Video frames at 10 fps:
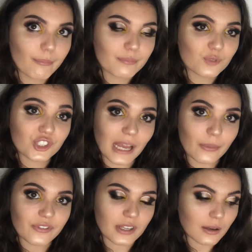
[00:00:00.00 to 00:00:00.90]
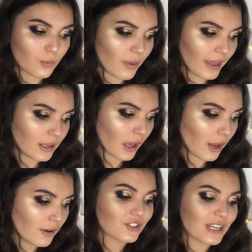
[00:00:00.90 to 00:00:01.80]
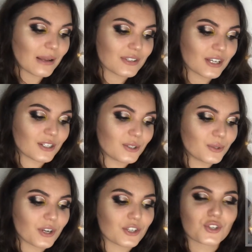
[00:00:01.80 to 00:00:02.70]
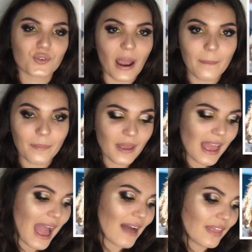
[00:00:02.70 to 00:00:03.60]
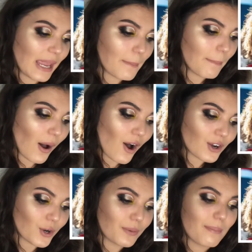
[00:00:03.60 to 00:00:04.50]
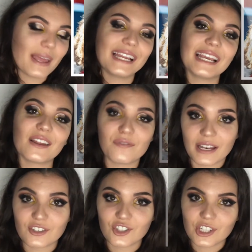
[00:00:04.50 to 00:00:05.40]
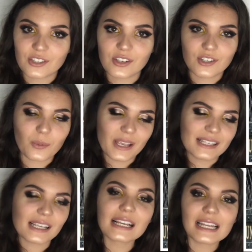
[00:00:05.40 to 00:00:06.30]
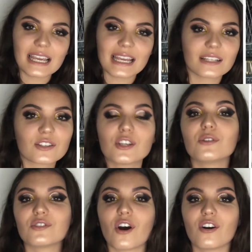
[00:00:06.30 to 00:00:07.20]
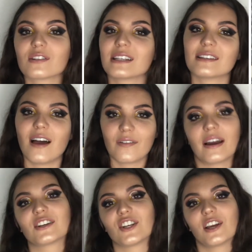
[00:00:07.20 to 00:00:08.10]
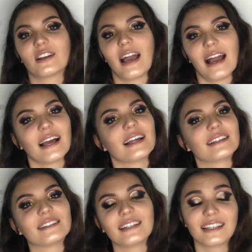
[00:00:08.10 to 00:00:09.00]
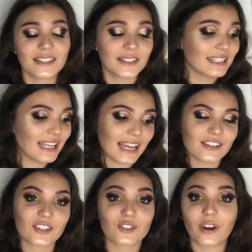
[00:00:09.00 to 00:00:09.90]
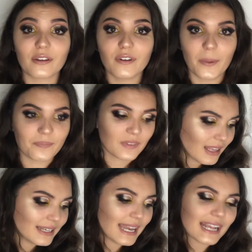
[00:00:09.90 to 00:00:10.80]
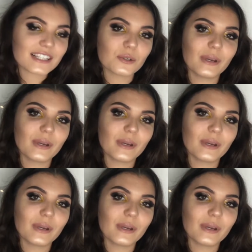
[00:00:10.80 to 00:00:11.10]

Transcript: Schnauzer, well there you go. Schnauzer called Tramp, and they embark on many adventures. So basically it's 2 dogs, it's live action, and yeah, it's just great fun. Next we